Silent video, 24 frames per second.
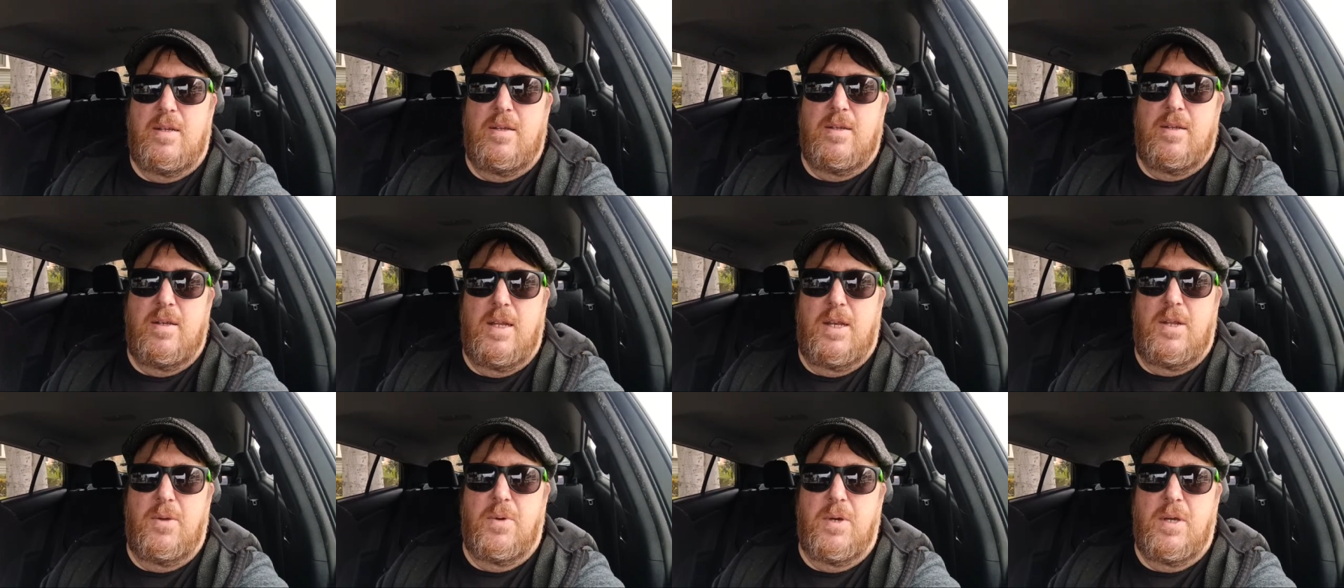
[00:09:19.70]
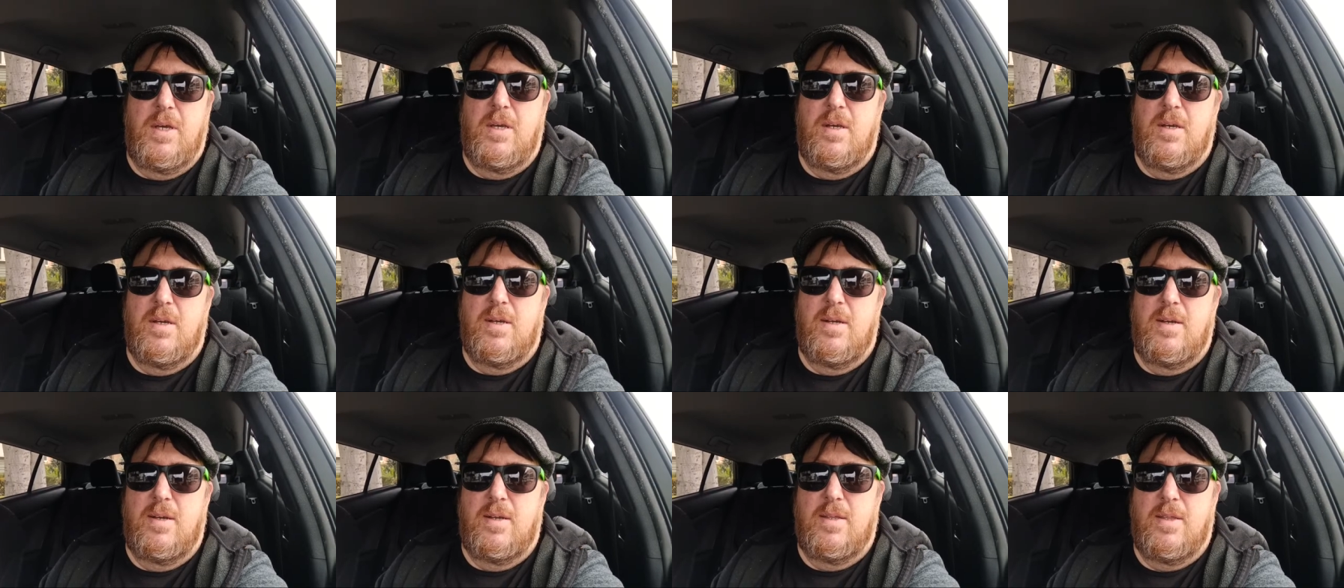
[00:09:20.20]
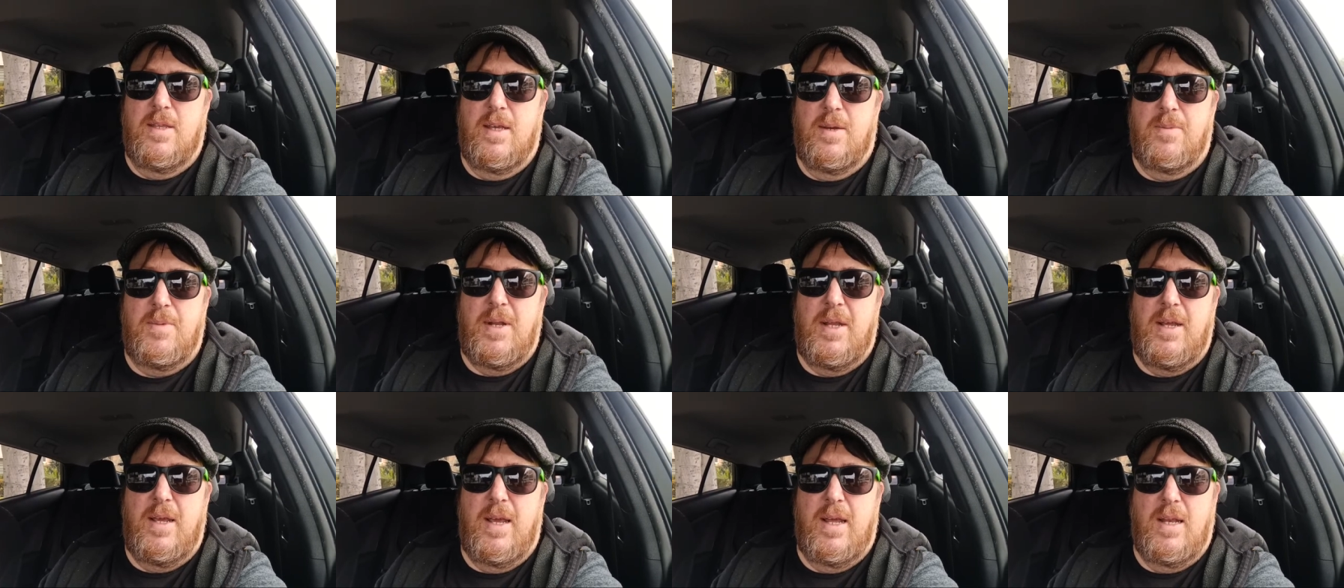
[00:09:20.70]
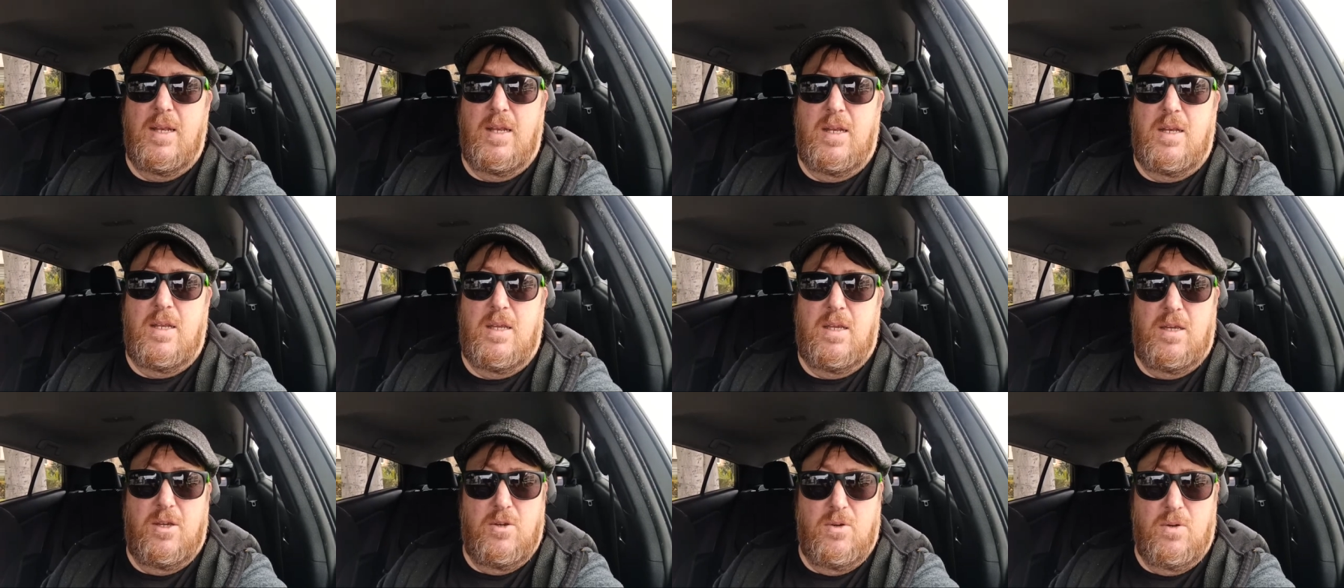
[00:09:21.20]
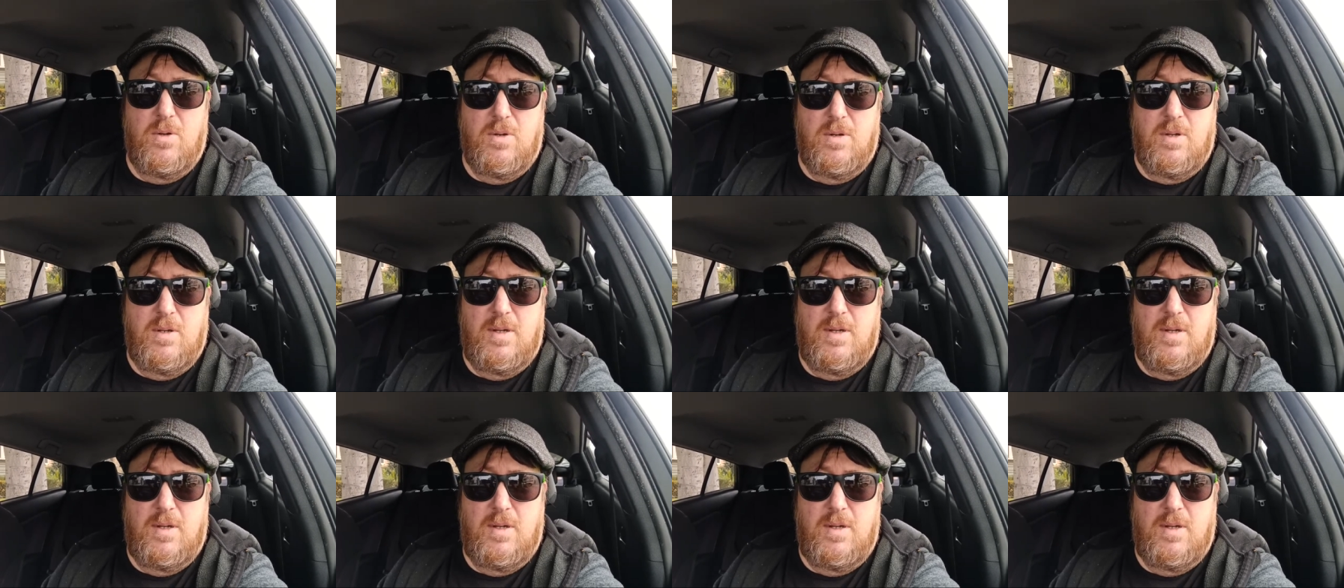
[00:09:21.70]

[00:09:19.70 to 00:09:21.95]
Anyway, I think I'm gonna end it here.